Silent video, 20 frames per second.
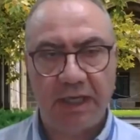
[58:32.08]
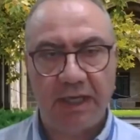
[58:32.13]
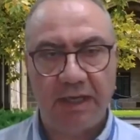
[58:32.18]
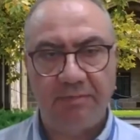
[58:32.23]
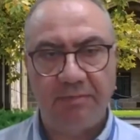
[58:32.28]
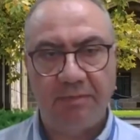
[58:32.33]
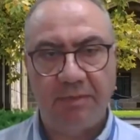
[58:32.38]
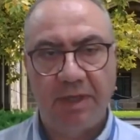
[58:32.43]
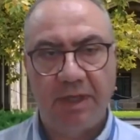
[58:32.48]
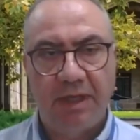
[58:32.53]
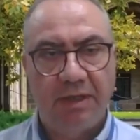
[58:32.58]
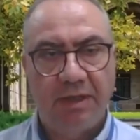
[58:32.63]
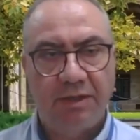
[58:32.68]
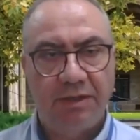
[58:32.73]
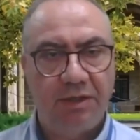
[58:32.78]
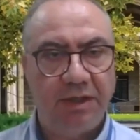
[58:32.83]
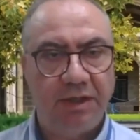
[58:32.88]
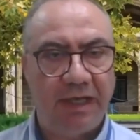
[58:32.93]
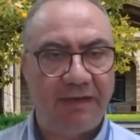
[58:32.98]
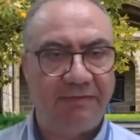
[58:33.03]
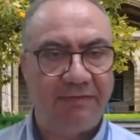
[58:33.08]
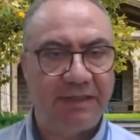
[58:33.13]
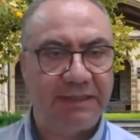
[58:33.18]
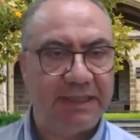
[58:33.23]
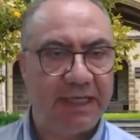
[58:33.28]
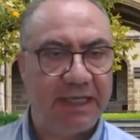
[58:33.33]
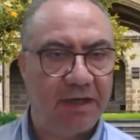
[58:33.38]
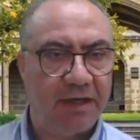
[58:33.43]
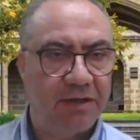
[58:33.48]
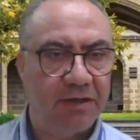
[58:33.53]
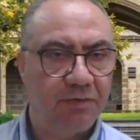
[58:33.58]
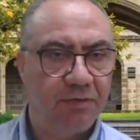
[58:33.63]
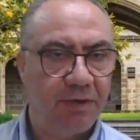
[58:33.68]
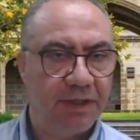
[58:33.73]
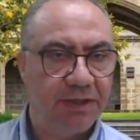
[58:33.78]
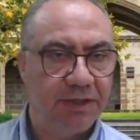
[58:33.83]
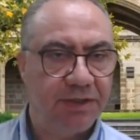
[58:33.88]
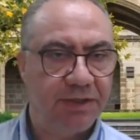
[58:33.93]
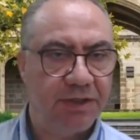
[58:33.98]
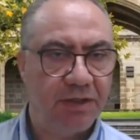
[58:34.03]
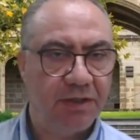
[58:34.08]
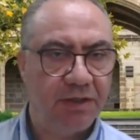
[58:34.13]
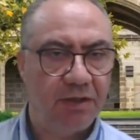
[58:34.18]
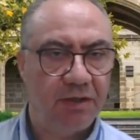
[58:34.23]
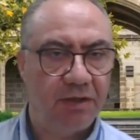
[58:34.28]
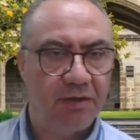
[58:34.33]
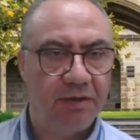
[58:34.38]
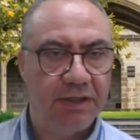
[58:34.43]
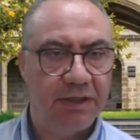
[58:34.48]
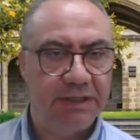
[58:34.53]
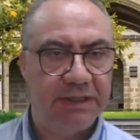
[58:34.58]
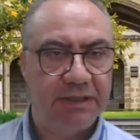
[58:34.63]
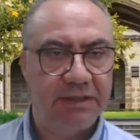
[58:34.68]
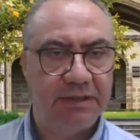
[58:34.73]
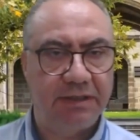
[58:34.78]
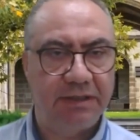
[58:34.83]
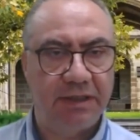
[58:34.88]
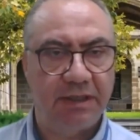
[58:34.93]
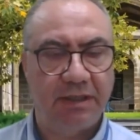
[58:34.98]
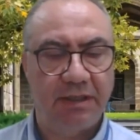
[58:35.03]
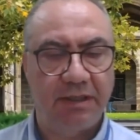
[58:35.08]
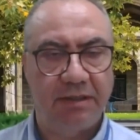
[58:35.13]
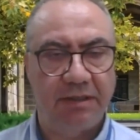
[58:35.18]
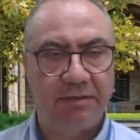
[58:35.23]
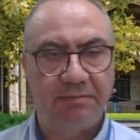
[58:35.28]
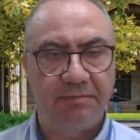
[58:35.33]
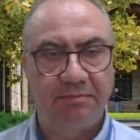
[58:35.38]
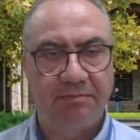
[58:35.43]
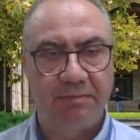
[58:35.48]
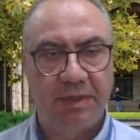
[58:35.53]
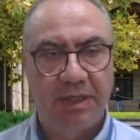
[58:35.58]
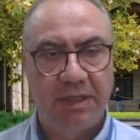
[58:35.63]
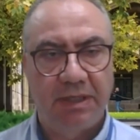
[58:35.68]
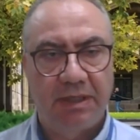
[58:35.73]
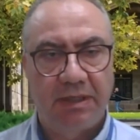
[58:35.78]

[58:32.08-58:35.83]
um, do you have a second question, or is it? Um...